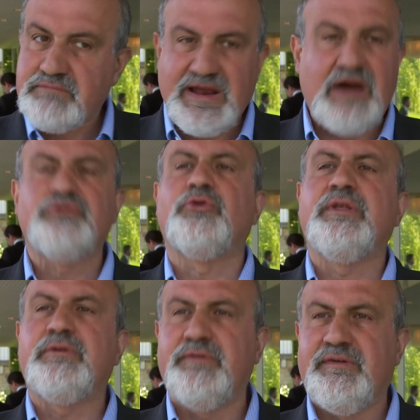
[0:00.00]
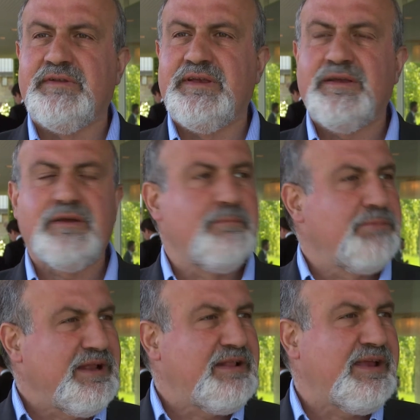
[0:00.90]
Counterintuitively,
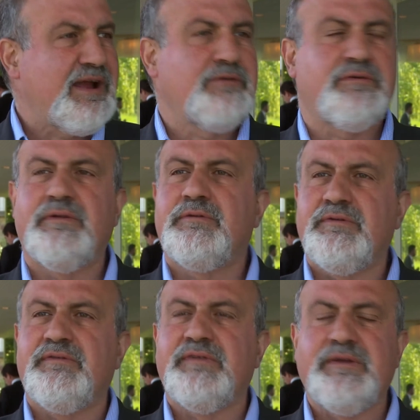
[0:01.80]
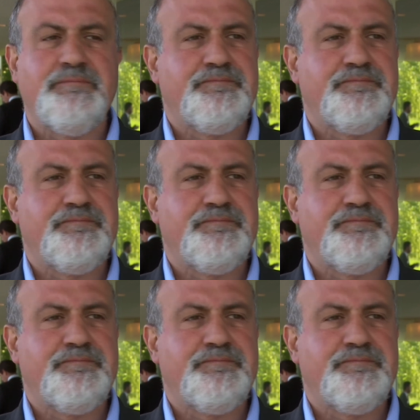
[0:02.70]
completely counterintuitively,